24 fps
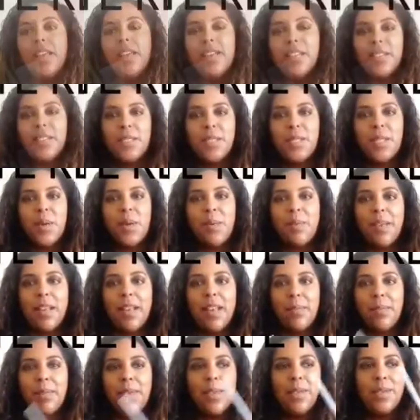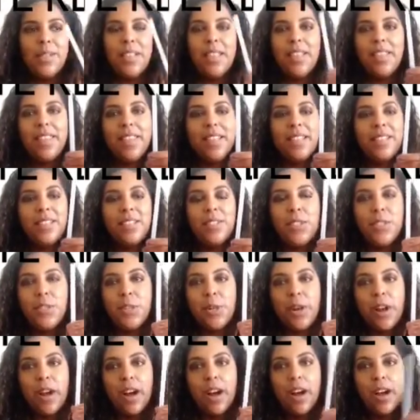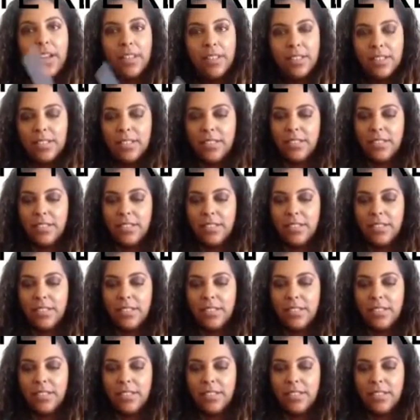So I'm gonna be using this straw.